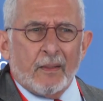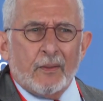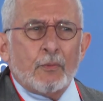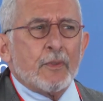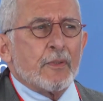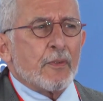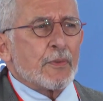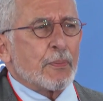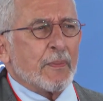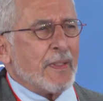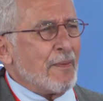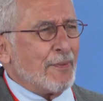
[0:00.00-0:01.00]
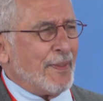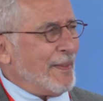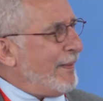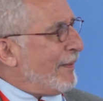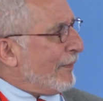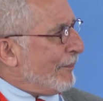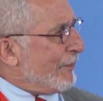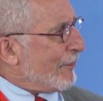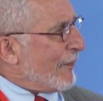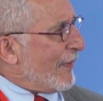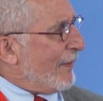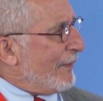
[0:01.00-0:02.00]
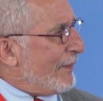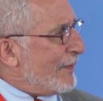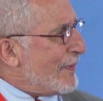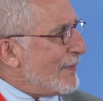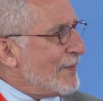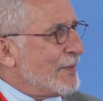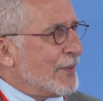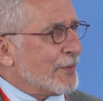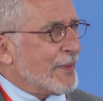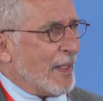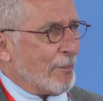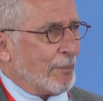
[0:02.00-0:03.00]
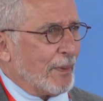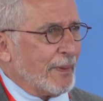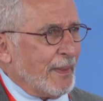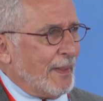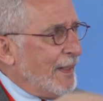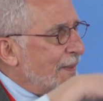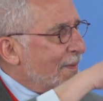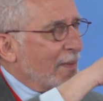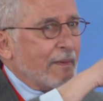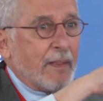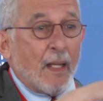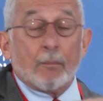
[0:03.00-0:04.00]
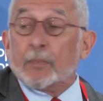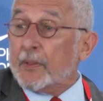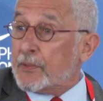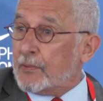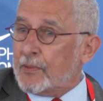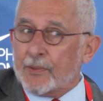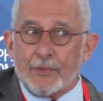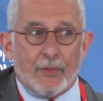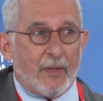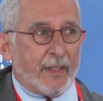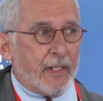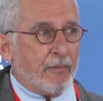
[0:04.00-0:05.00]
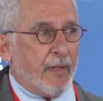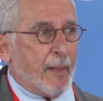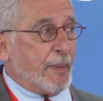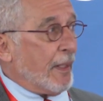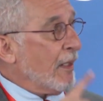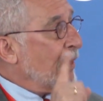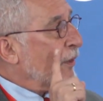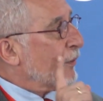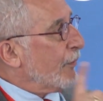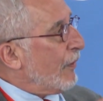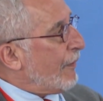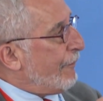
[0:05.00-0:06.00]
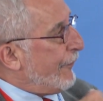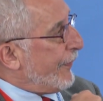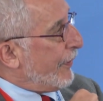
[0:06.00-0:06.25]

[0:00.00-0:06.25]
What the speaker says: "You Jews were never here. This isn't your temple. It's in Nablus or in Saudi Arabia. Look for